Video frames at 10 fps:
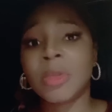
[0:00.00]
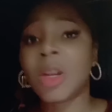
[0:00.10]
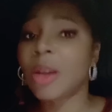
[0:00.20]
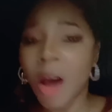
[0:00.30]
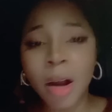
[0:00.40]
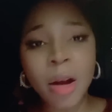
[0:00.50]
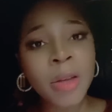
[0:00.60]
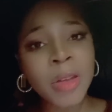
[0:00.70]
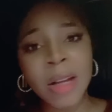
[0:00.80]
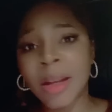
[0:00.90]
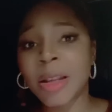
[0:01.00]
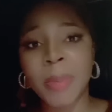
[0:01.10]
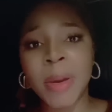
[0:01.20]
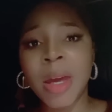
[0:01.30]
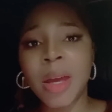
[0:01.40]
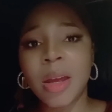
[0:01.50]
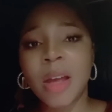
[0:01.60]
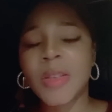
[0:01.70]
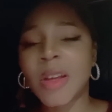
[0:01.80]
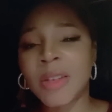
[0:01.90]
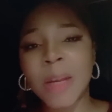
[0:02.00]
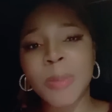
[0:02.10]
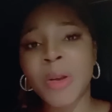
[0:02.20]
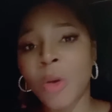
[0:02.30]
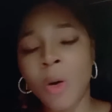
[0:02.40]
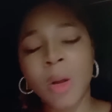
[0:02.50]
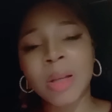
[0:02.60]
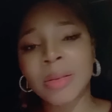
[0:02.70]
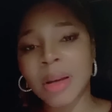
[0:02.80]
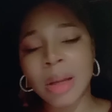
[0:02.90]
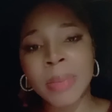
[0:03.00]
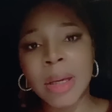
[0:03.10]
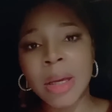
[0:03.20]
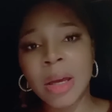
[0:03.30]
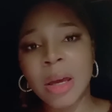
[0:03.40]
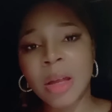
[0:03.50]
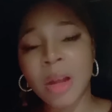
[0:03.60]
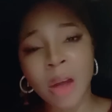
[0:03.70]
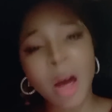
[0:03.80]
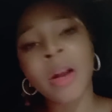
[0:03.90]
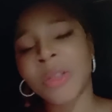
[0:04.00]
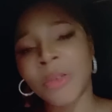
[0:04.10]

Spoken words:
the longer they dig the pit, the deeper the hole is gonna be, the longer the